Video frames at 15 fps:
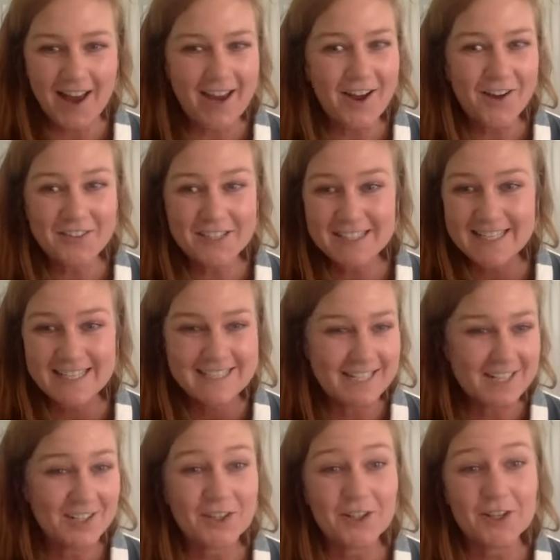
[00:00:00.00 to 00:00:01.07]
I obviously
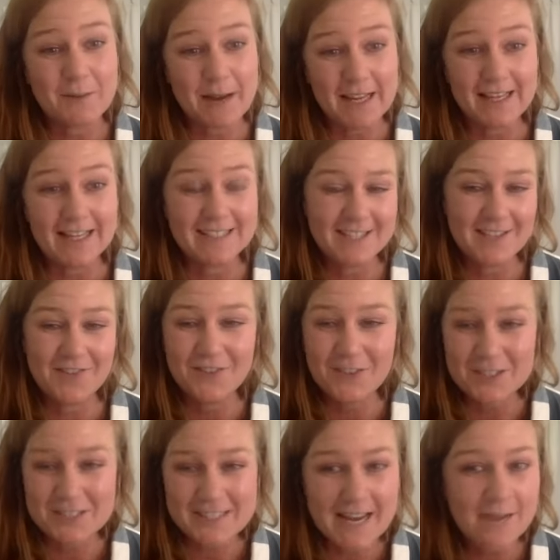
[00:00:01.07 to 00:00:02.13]
didn't learn my lesson the
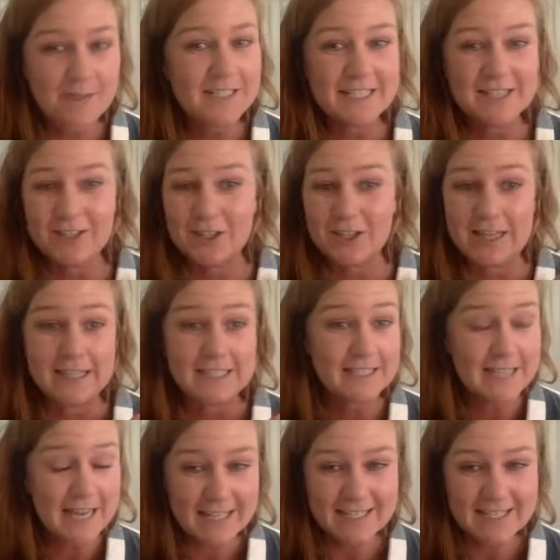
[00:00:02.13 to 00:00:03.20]
first time, didn't learn it the
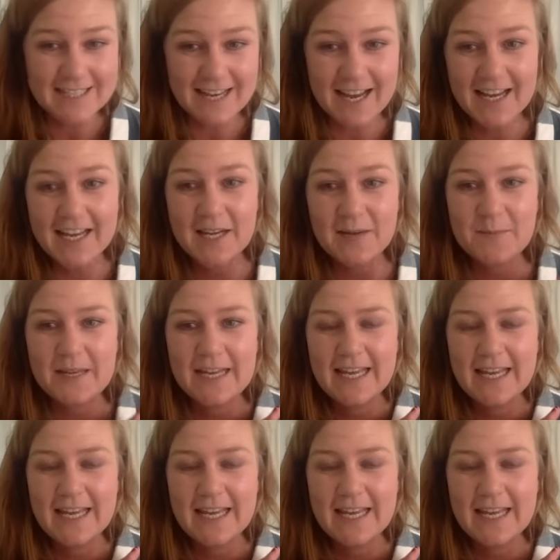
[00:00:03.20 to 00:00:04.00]
second time.